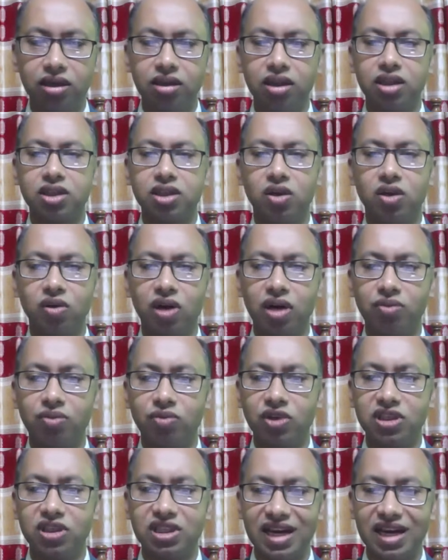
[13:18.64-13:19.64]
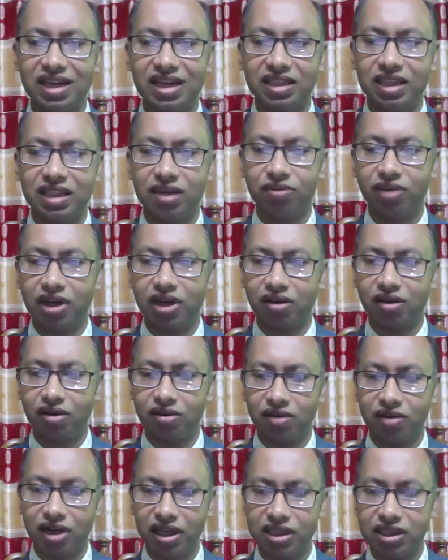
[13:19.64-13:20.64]
The slogan was that they were
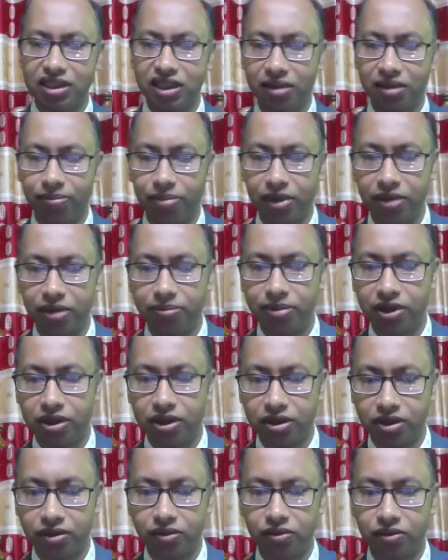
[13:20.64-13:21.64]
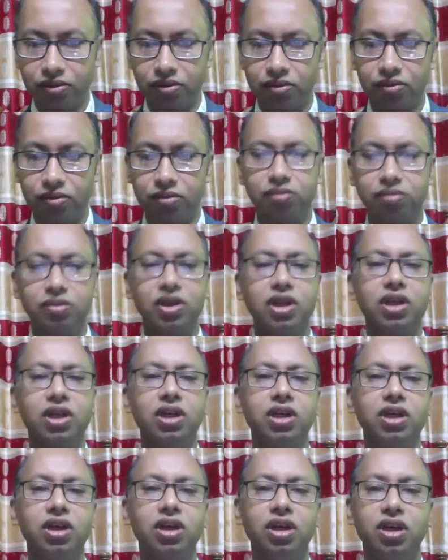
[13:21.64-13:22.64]
colonizing the people to
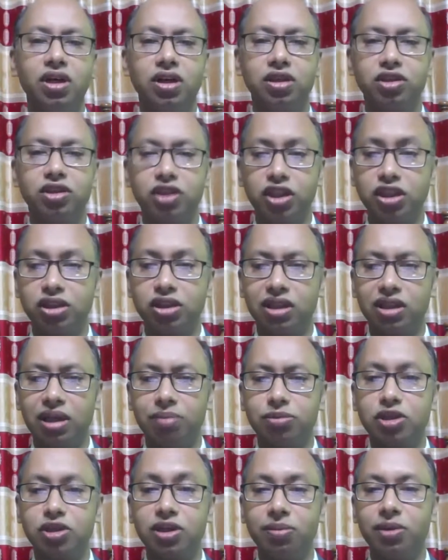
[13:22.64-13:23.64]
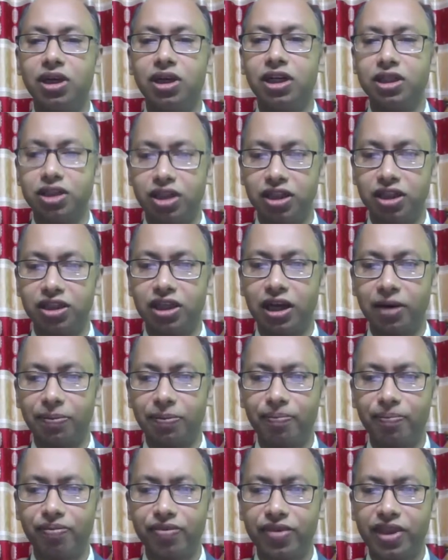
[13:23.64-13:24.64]
uh, teach them civilization.
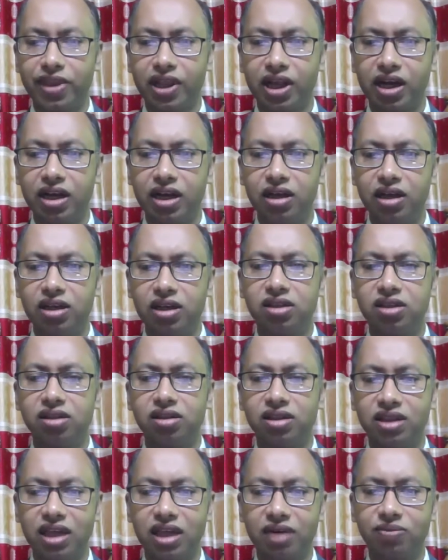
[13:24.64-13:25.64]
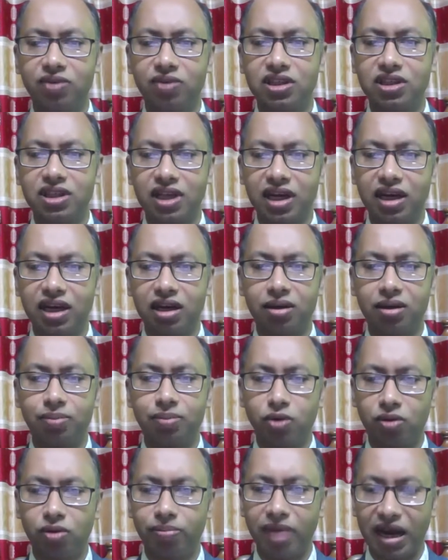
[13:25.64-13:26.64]
So that was their
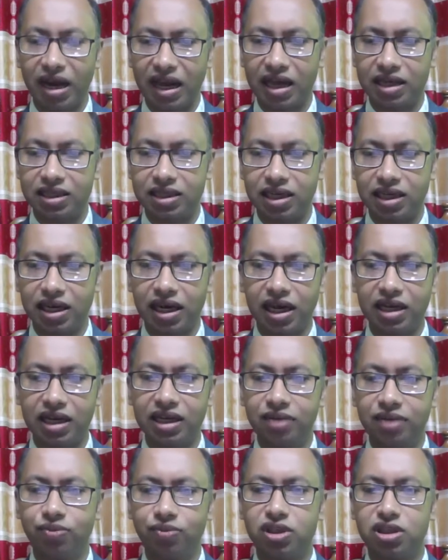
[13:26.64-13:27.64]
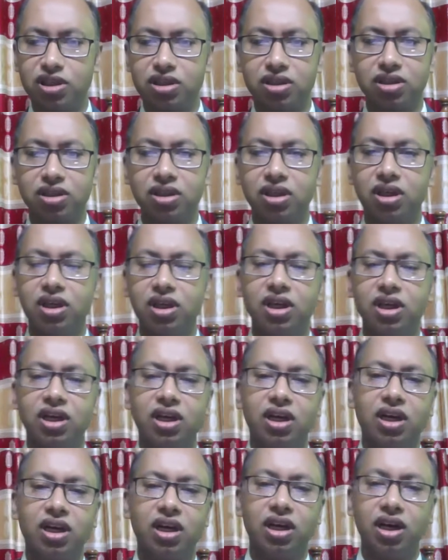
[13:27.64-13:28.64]
propaganda, and it was
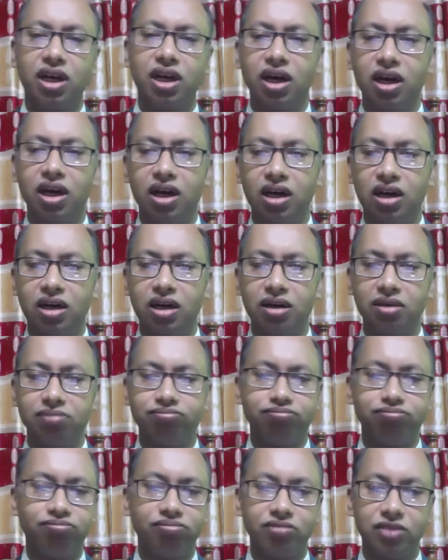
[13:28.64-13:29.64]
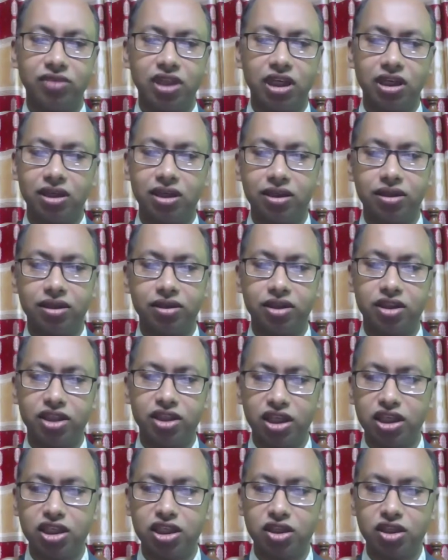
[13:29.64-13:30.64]
uh,
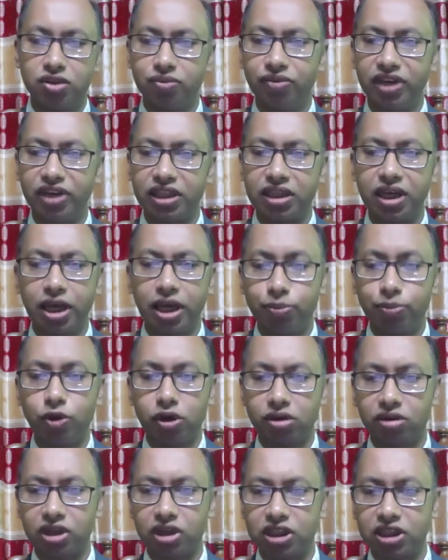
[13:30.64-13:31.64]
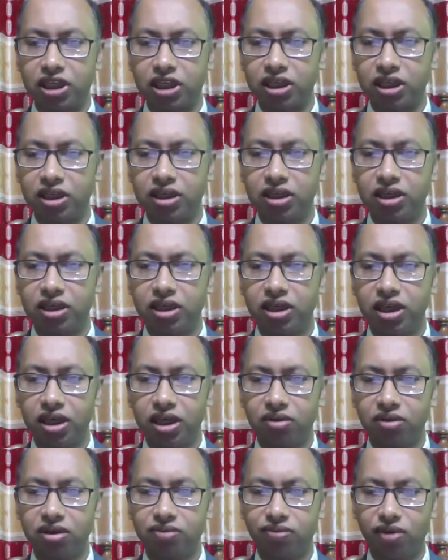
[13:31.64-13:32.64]
tinged with hypocrisy.
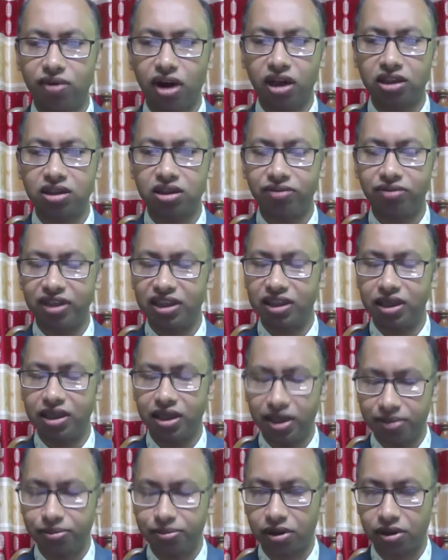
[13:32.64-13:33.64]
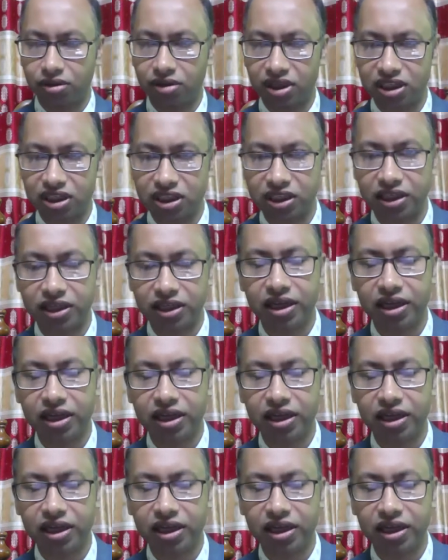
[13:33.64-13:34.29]
It was fraught with hypocrisy.